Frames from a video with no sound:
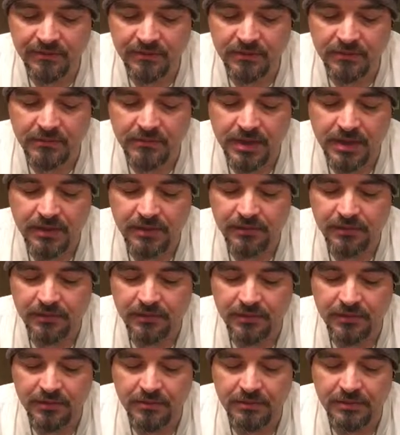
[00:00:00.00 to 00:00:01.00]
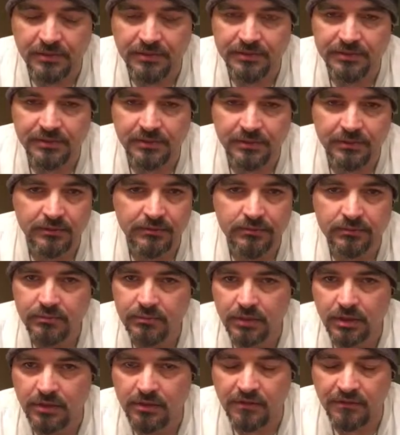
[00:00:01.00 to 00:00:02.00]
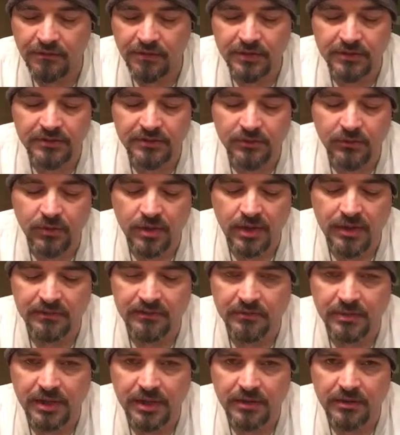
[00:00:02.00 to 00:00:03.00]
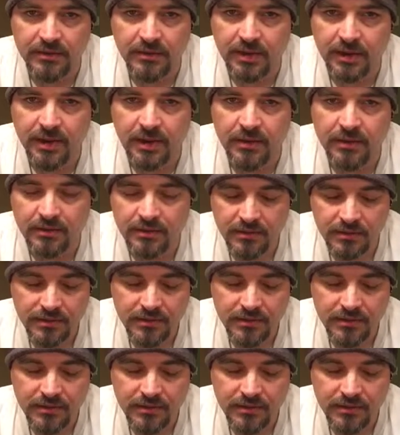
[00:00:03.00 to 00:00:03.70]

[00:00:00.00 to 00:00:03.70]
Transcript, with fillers: for men who do abuse their girlfriends and wives, but I don't care.